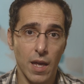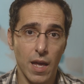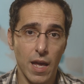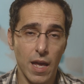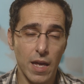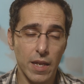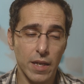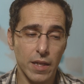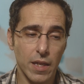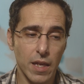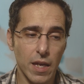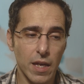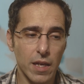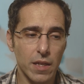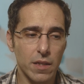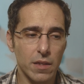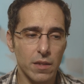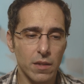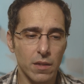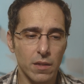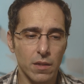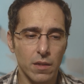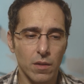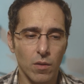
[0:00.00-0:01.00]
And
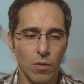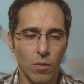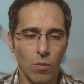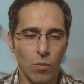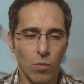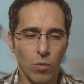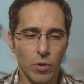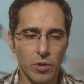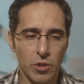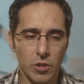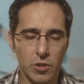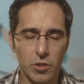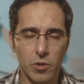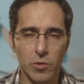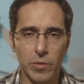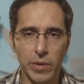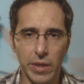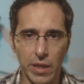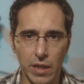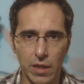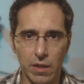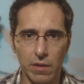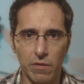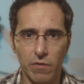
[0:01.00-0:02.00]
again, when you're doing
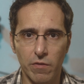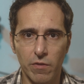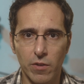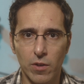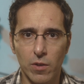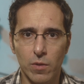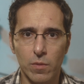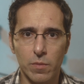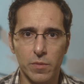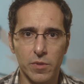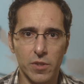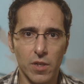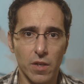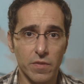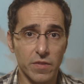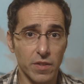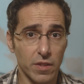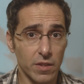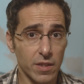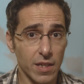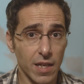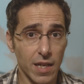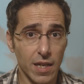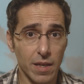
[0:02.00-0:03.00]
indie films,
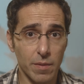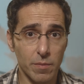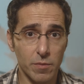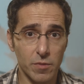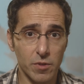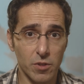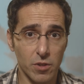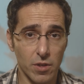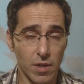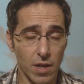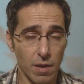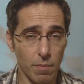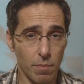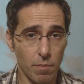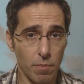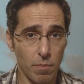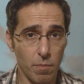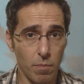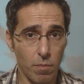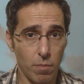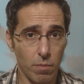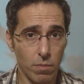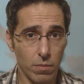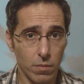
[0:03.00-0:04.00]
oftentimes you're not
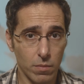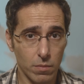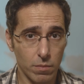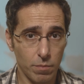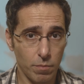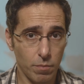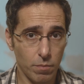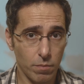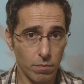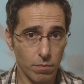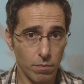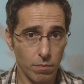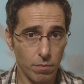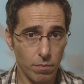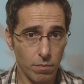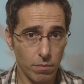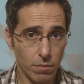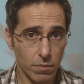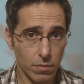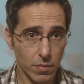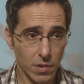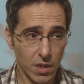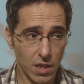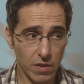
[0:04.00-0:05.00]

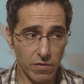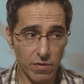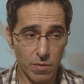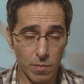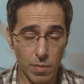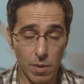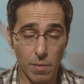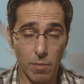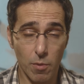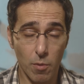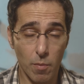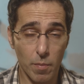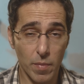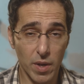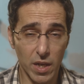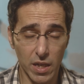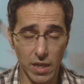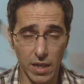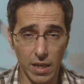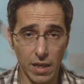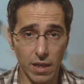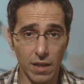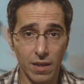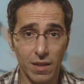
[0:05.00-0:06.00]
giving people
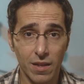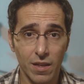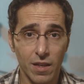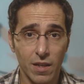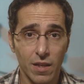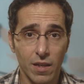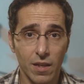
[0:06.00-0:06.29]
money.